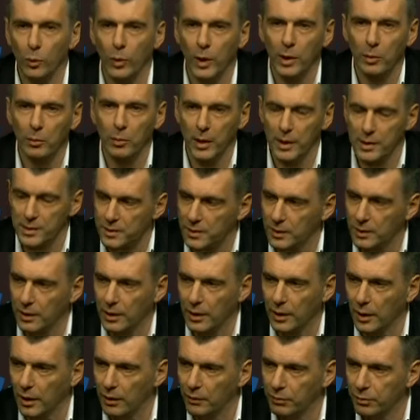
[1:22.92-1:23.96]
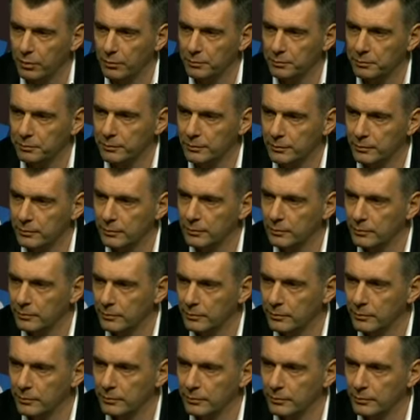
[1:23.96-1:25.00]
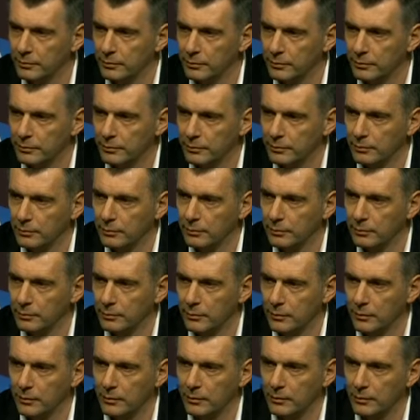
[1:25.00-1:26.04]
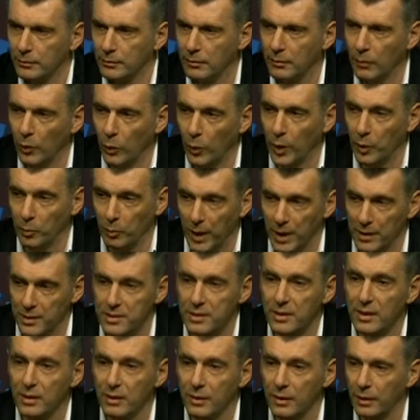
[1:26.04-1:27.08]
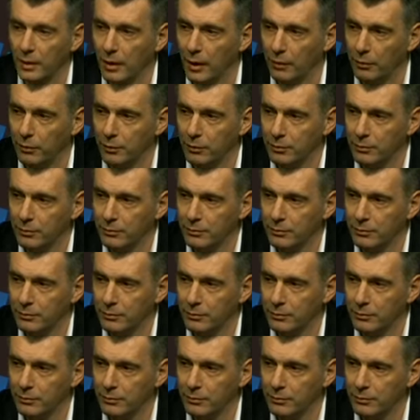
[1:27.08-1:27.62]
one month and a half. One month and a half.